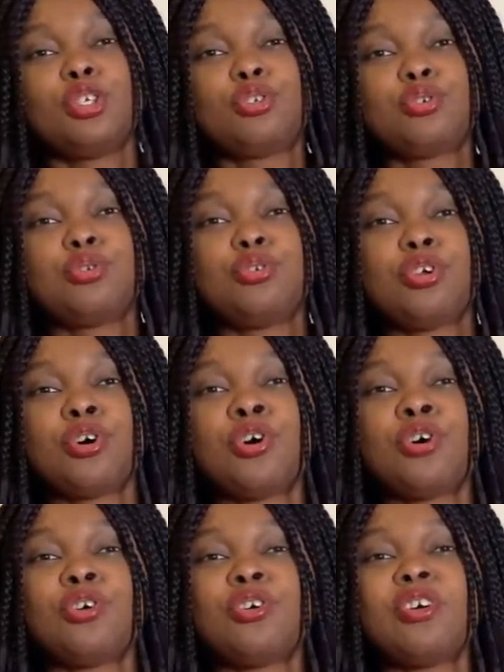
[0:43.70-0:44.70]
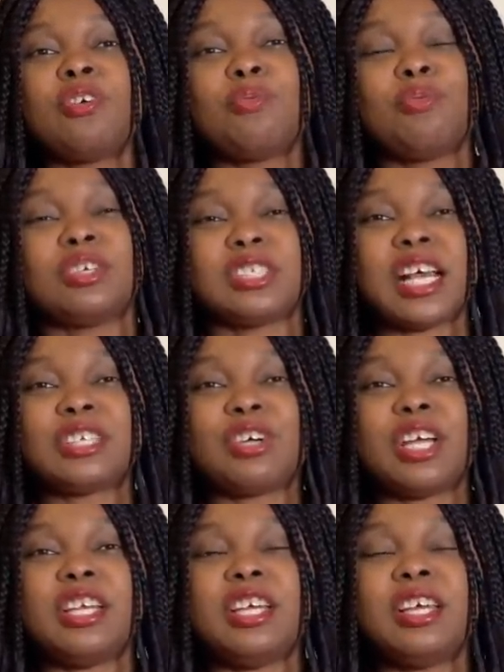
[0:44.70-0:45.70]
Trudeau was
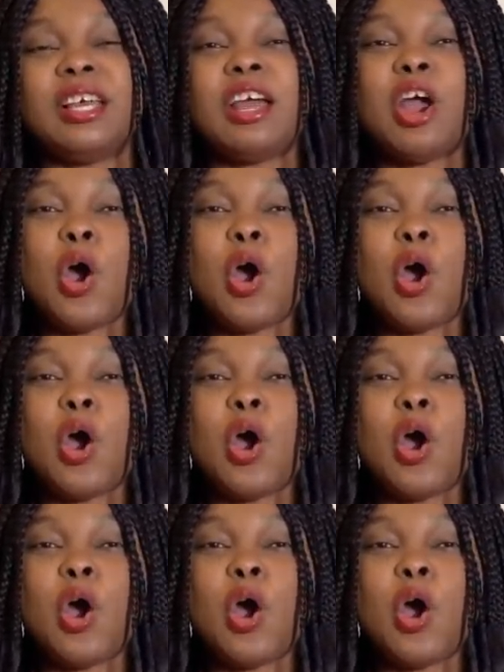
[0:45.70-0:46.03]
actually